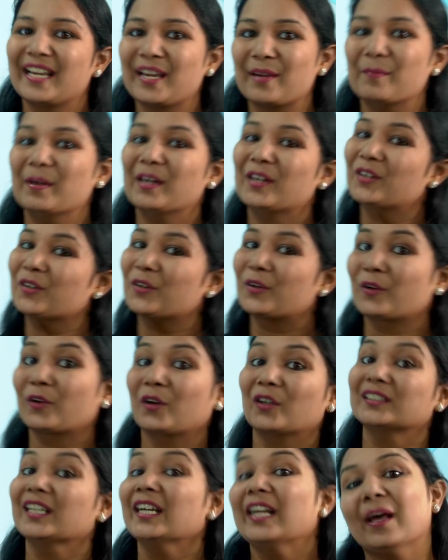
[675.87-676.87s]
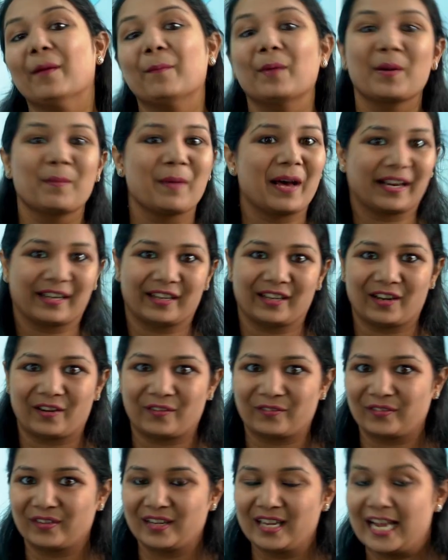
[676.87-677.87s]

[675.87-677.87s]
able to draw the double bar graph.